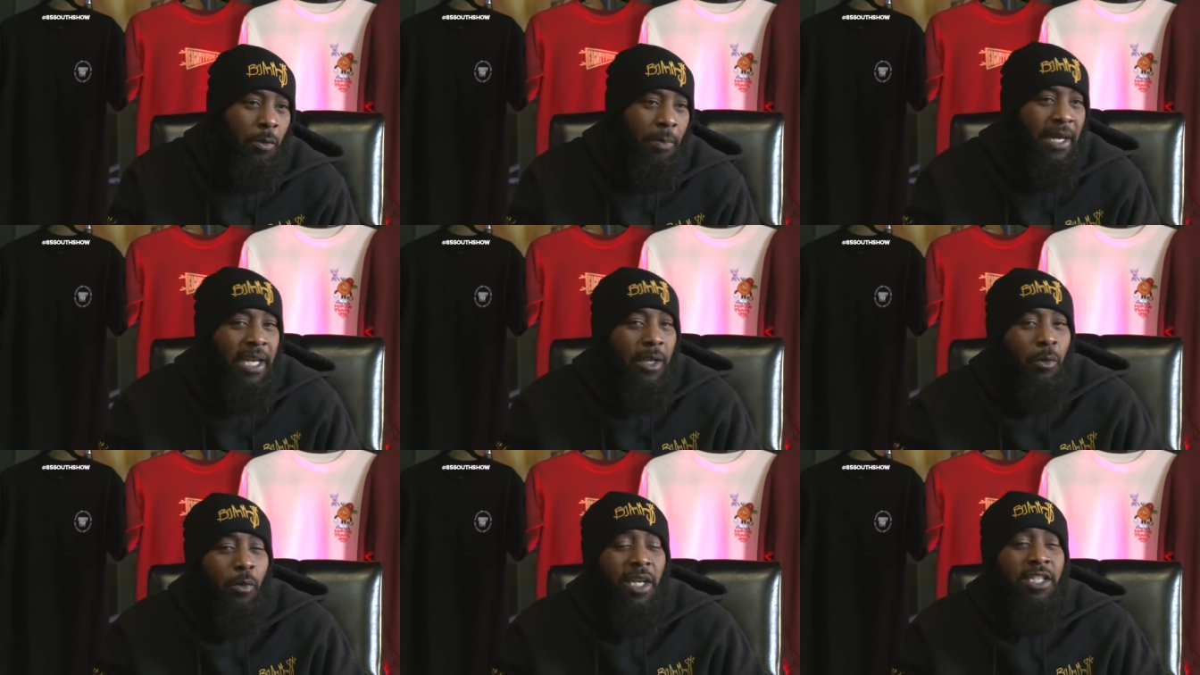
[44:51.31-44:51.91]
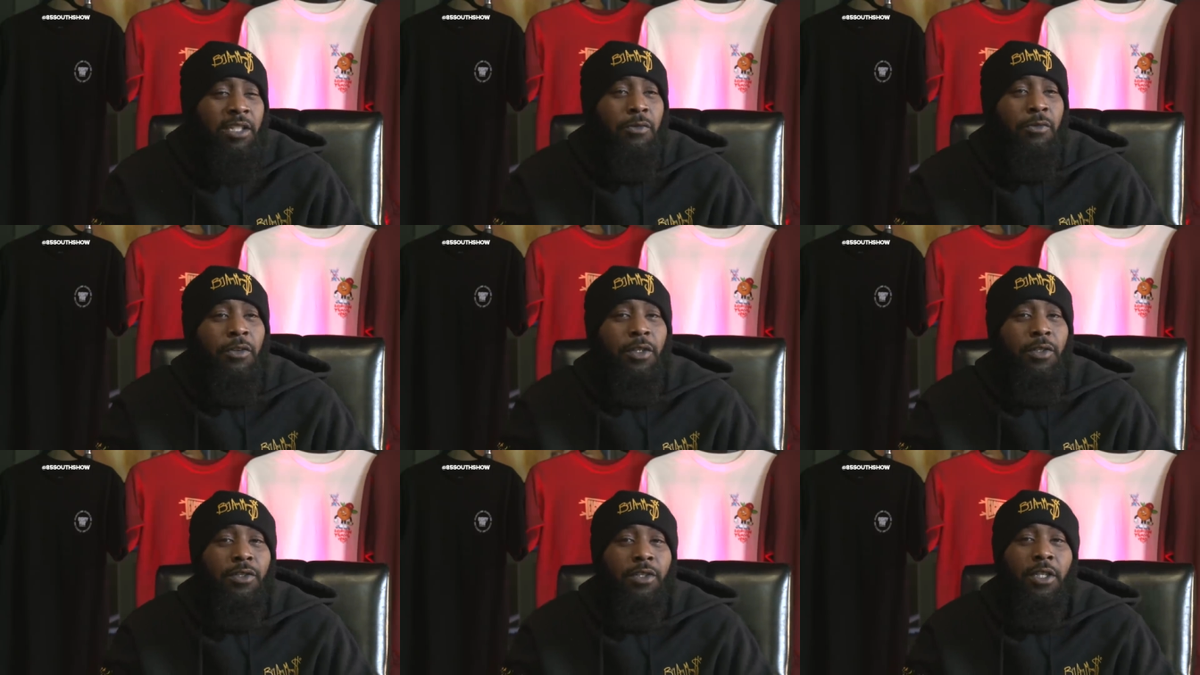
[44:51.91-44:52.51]
Go back what? and watch the
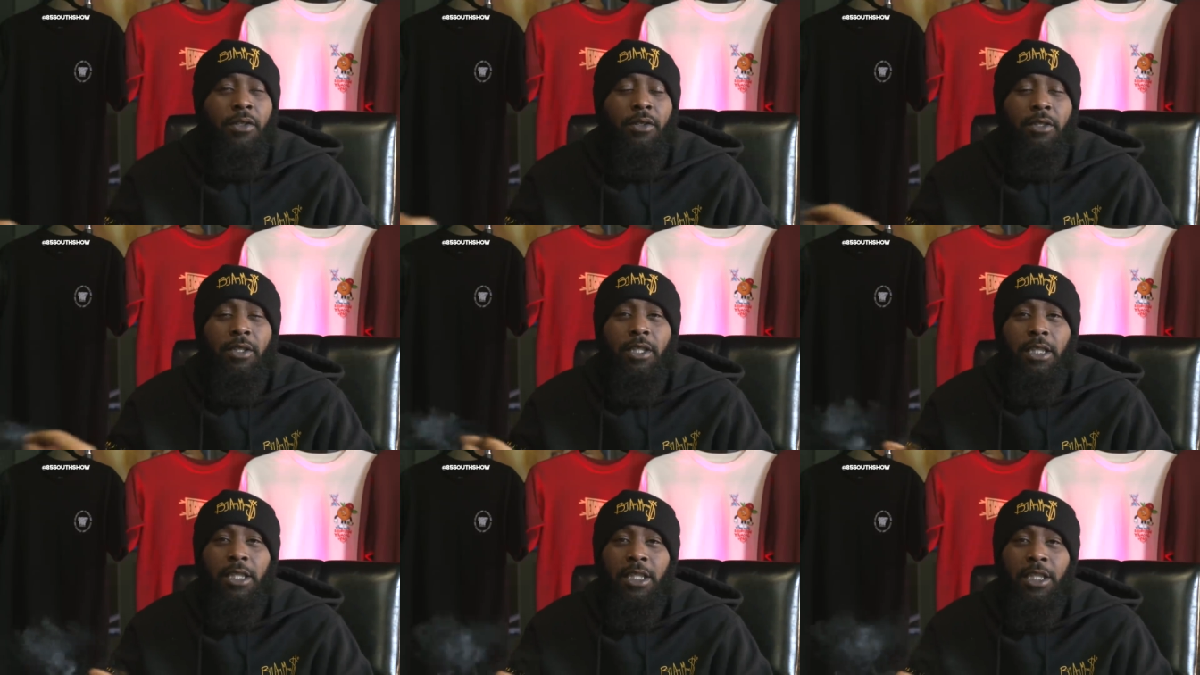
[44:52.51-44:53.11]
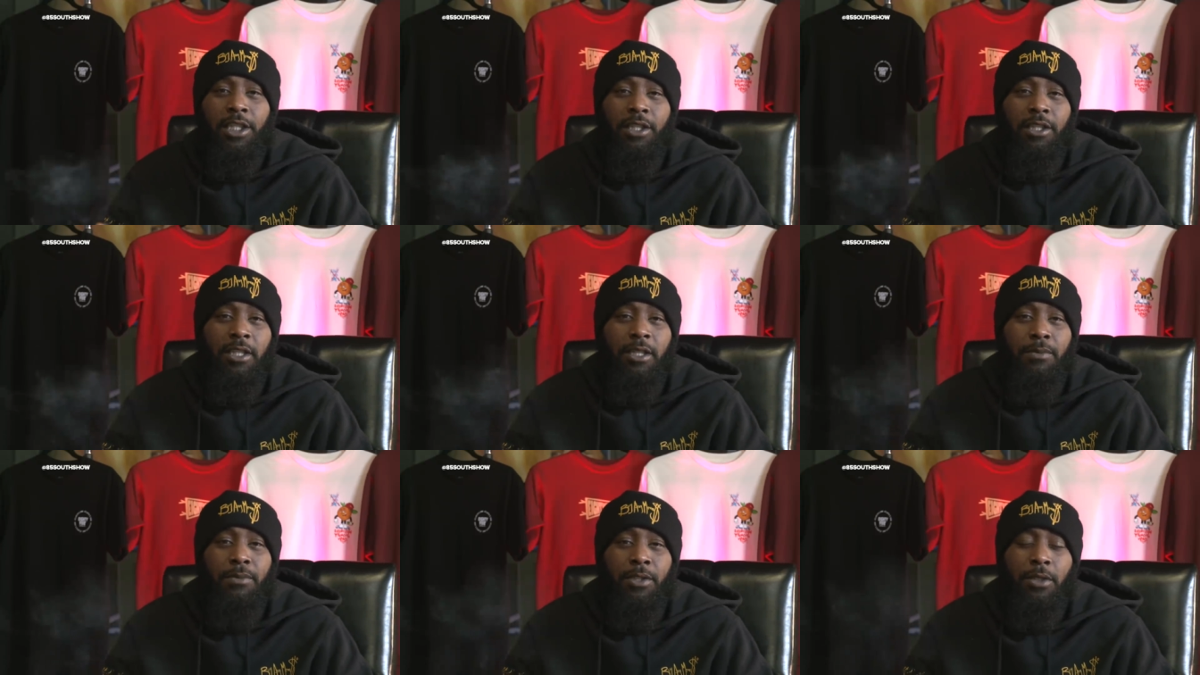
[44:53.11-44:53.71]
first Erica the Duchess
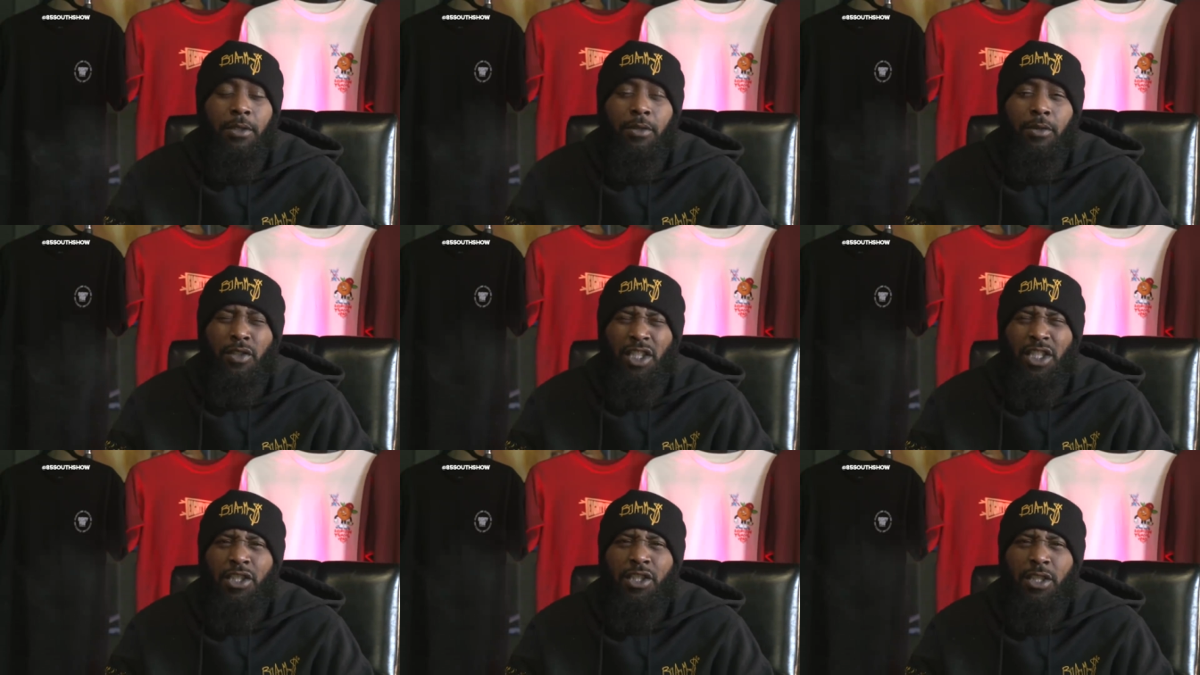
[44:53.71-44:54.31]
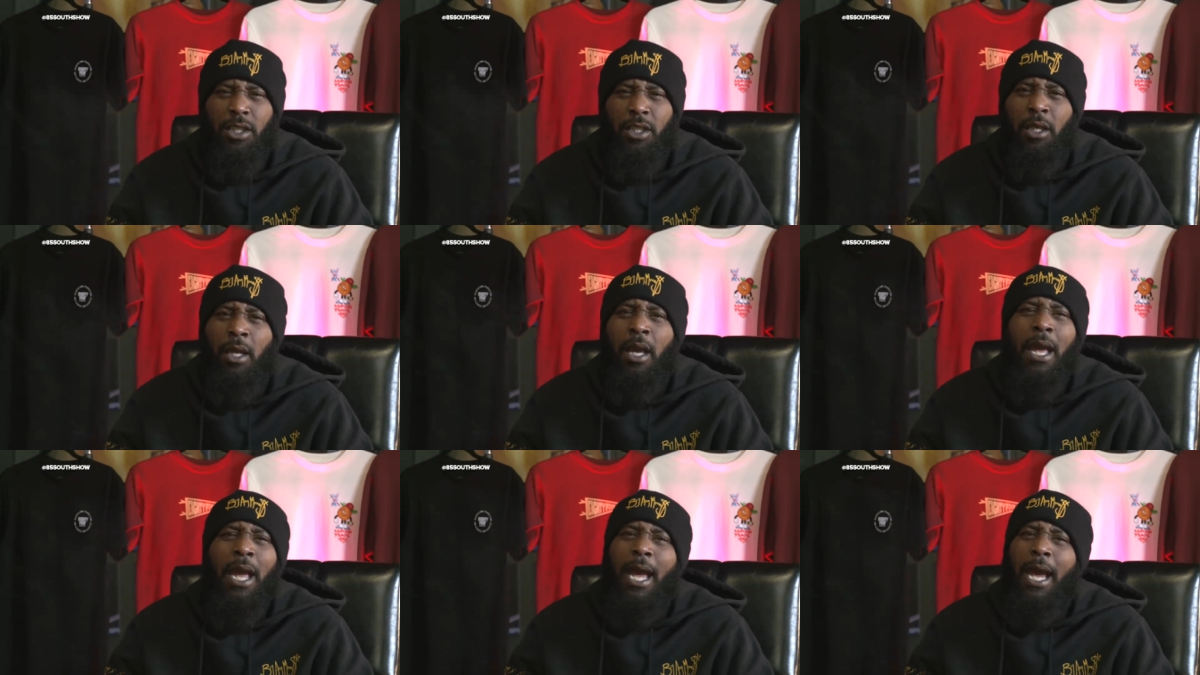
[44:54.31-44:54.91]
episode. Just see
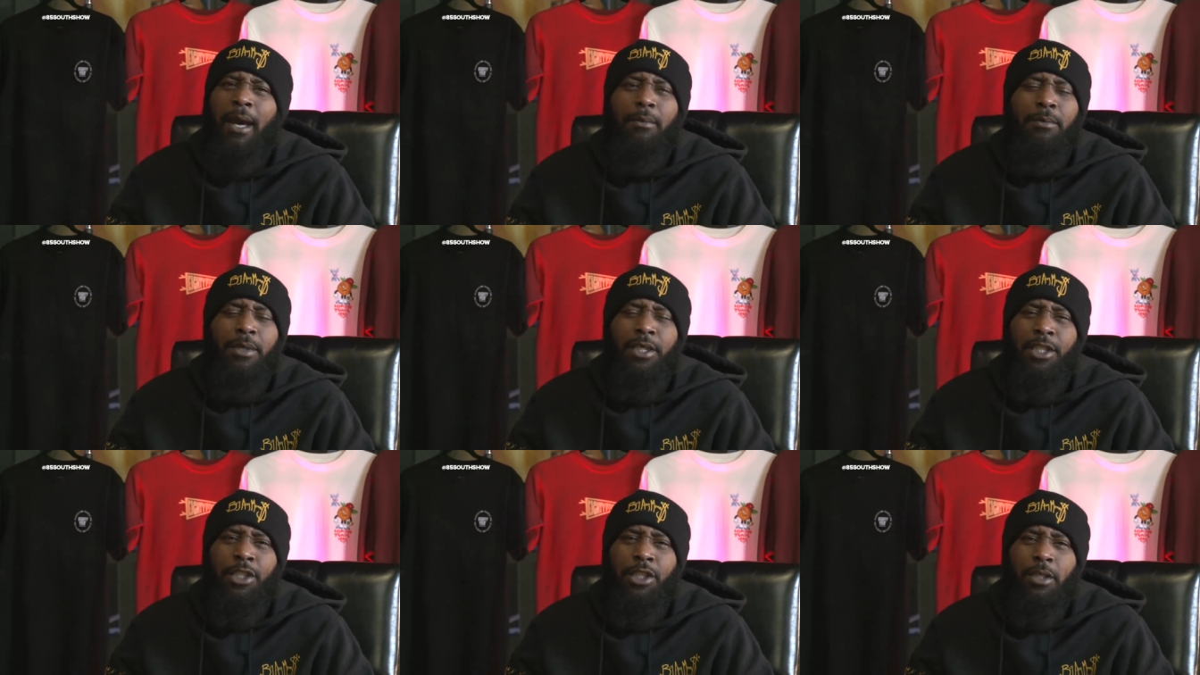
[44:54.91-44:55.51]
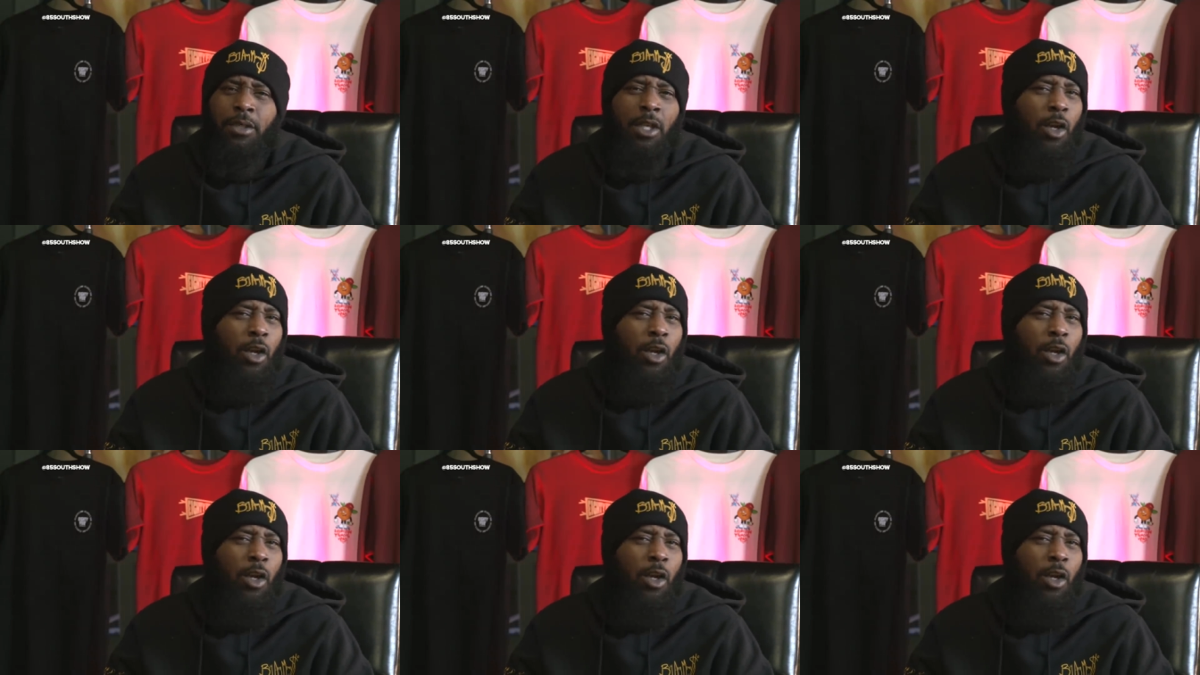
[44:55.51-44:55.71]
how much.